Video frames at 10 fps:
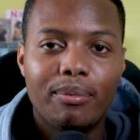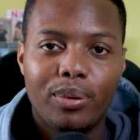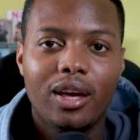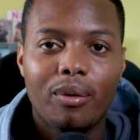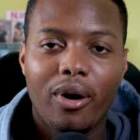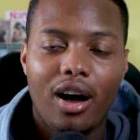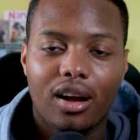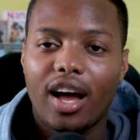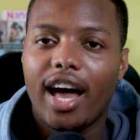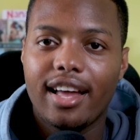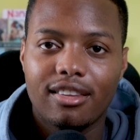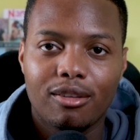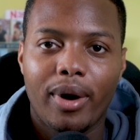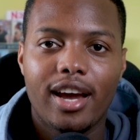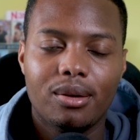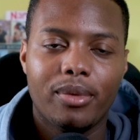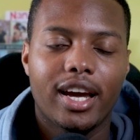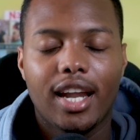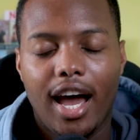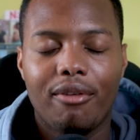Peter Parker and
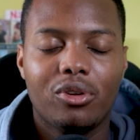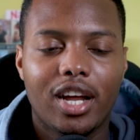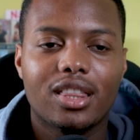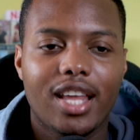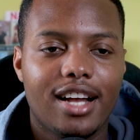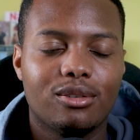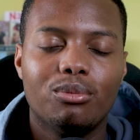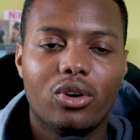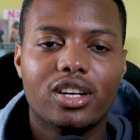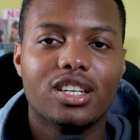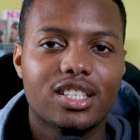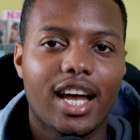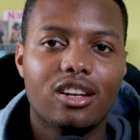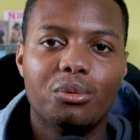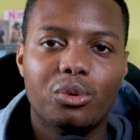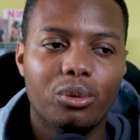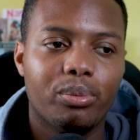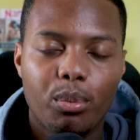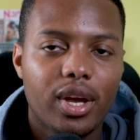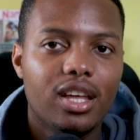Spider-Man. I feel like that's more understandable.
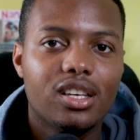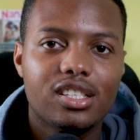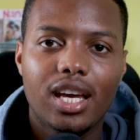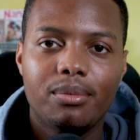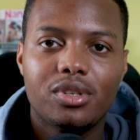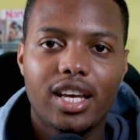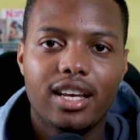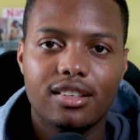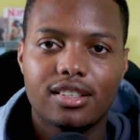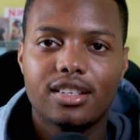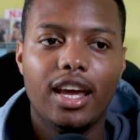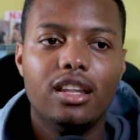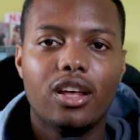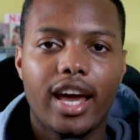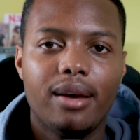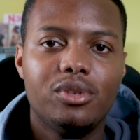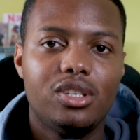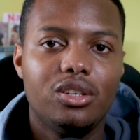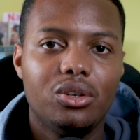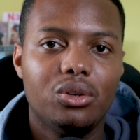But in the same sense, in the
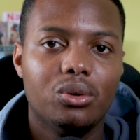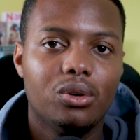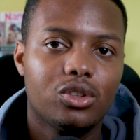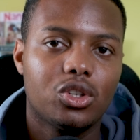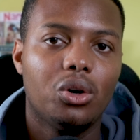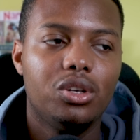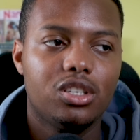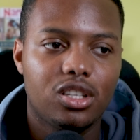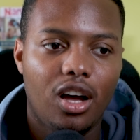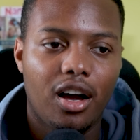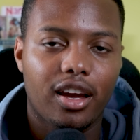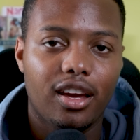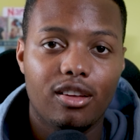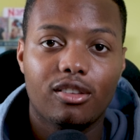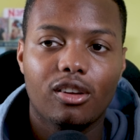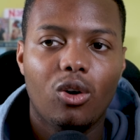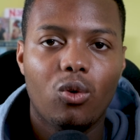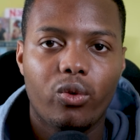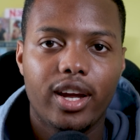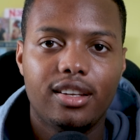MCU, Tony Stark is
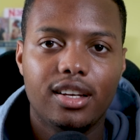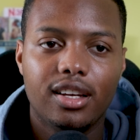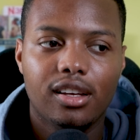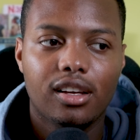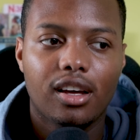already